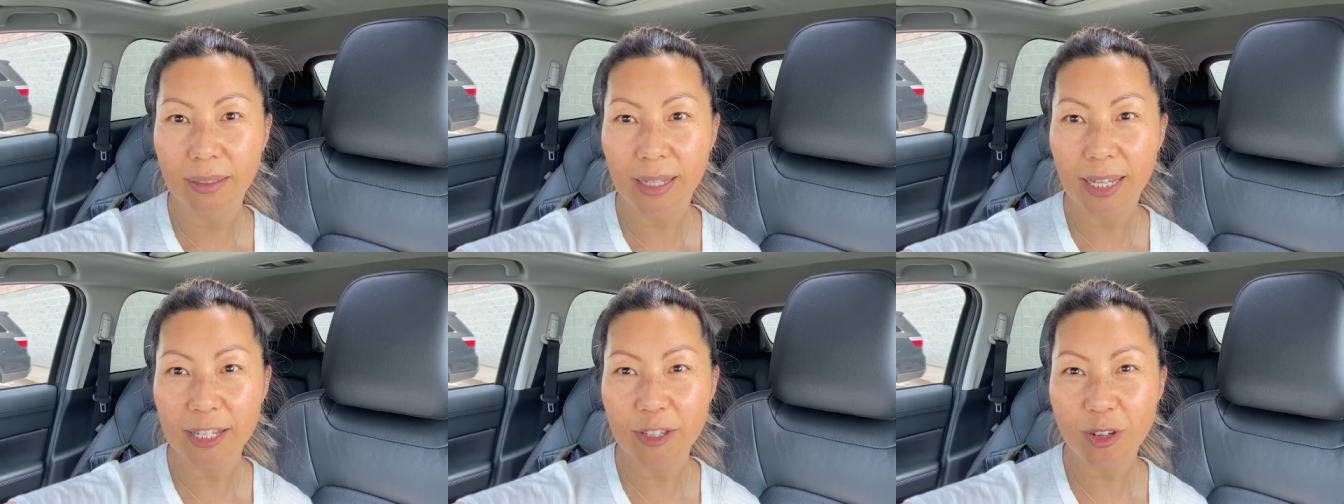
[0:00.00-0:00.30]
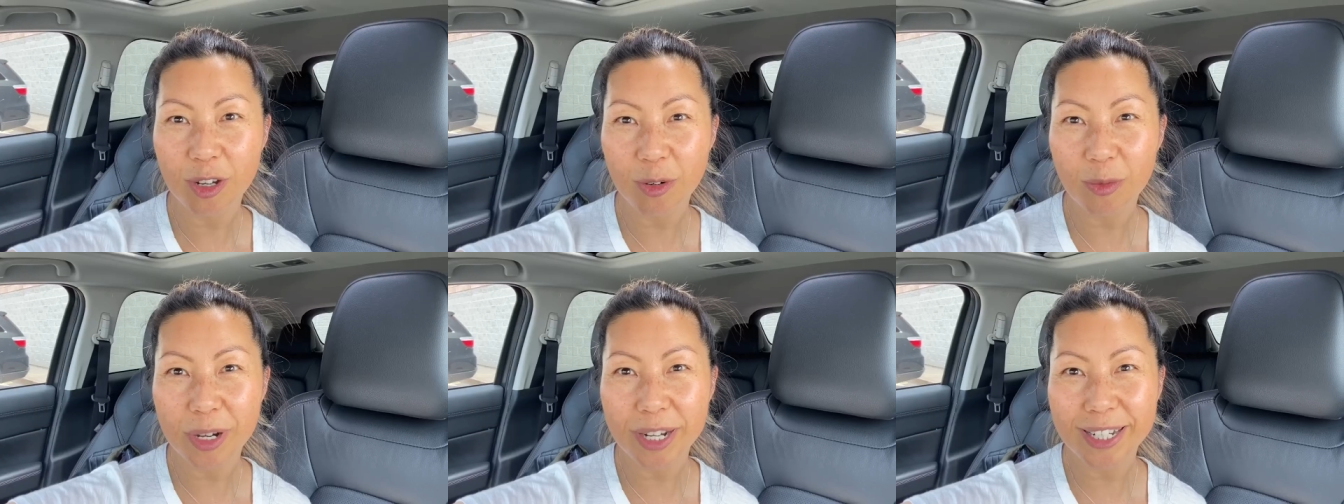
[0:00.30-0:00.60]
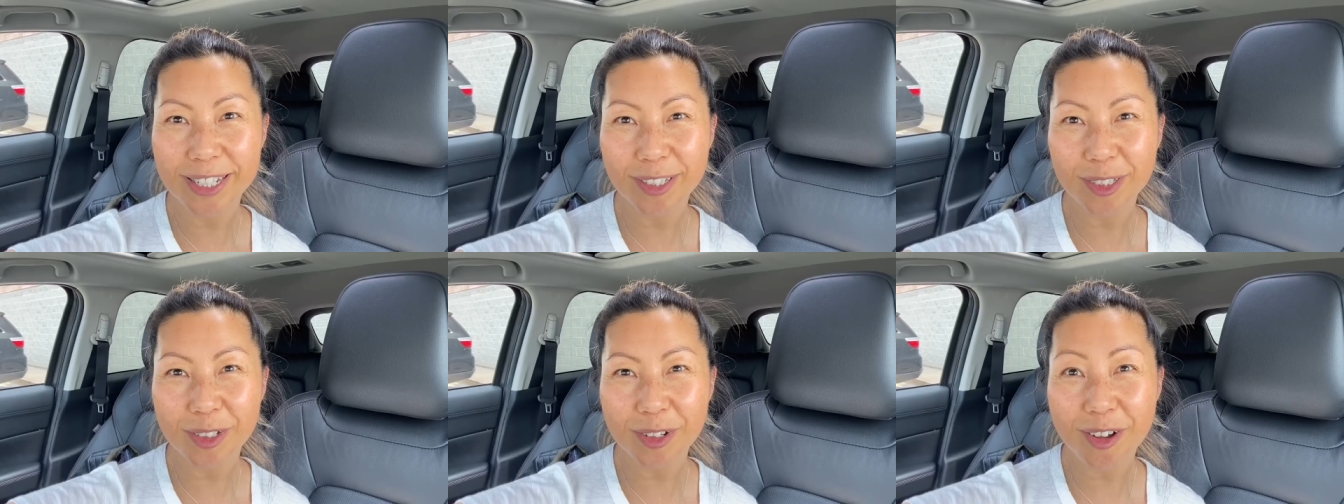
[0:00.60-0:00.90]
and you're ready
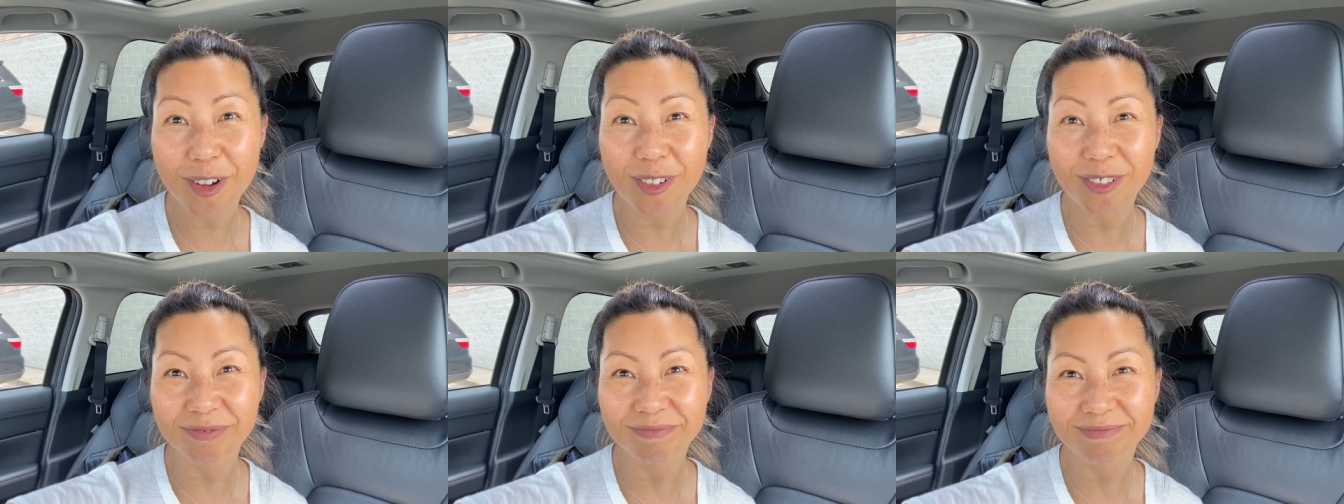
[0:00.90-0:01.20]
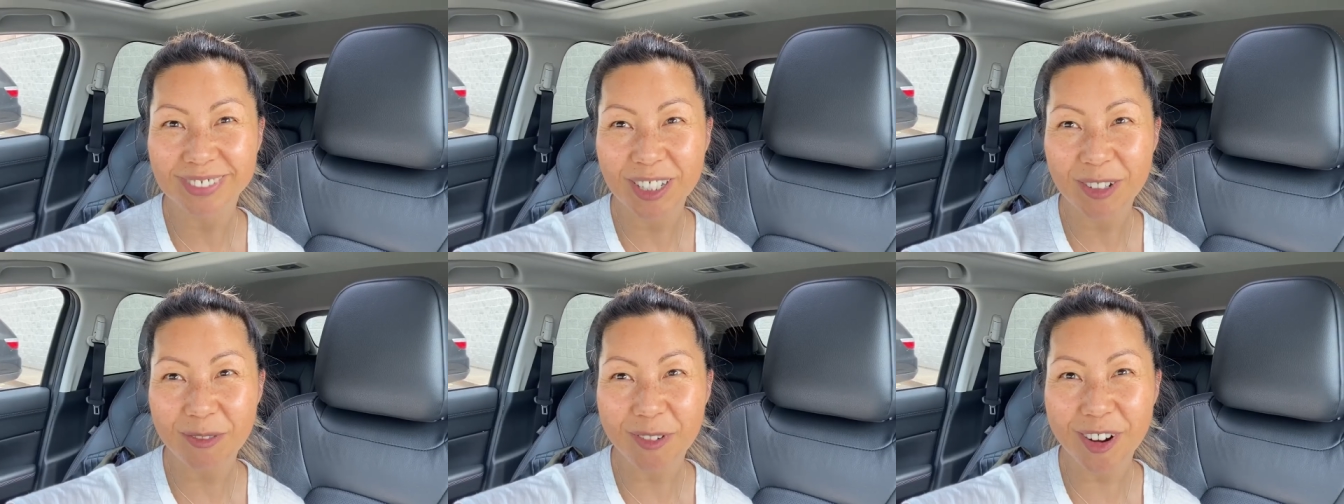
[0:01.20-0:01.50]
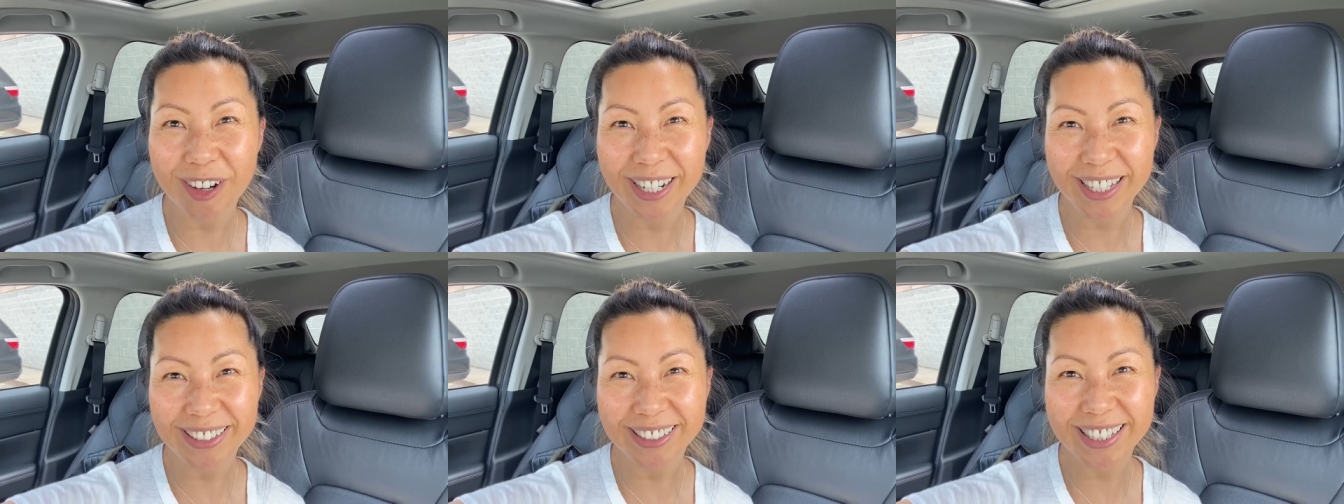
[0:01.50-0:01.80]
to go for
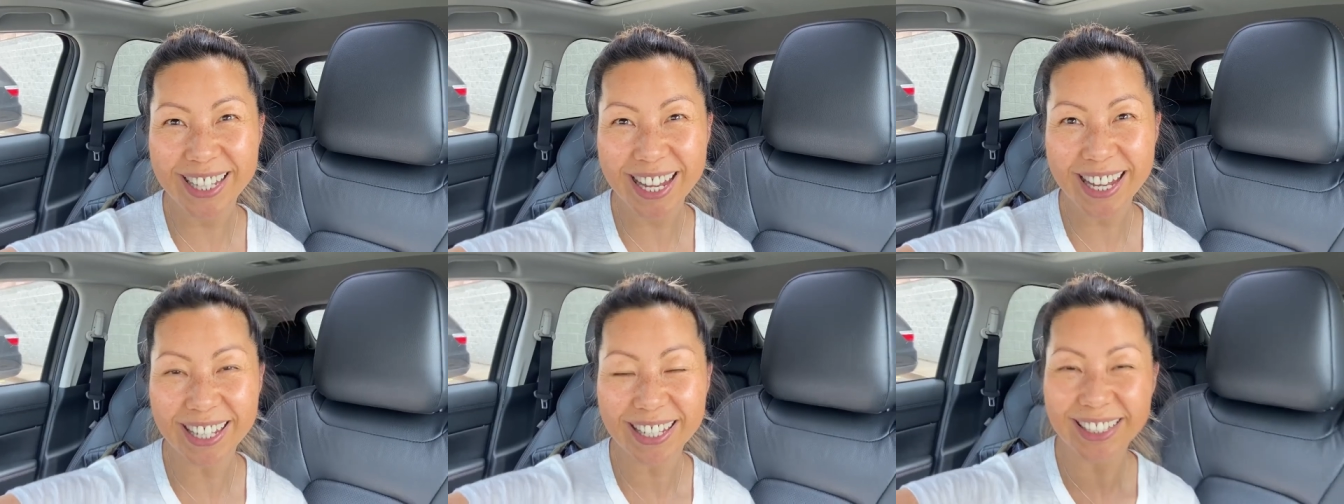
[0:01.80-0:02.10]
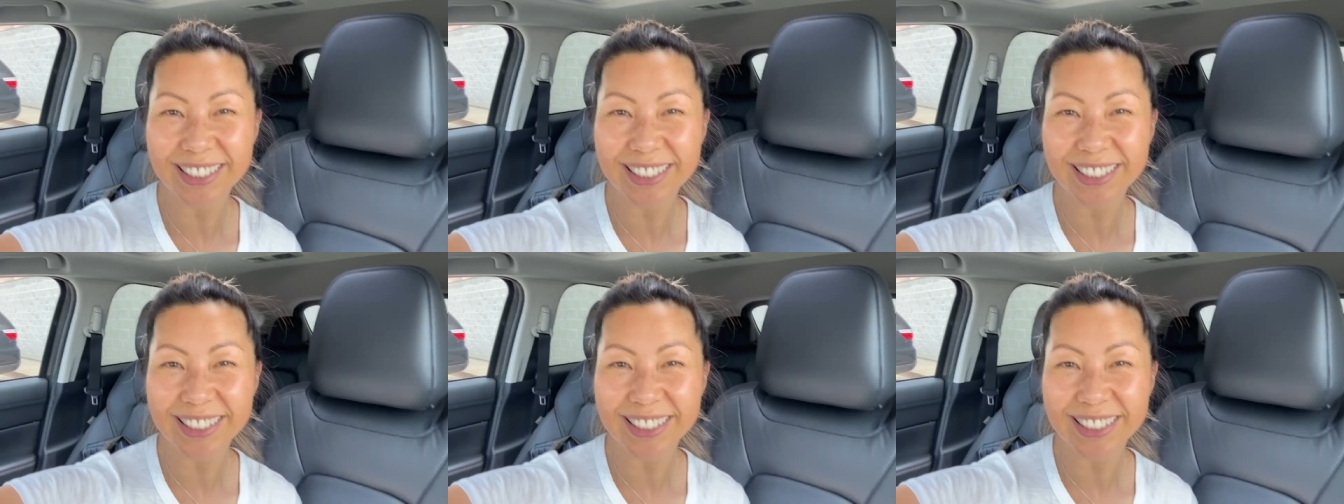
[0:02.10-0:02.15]
another day.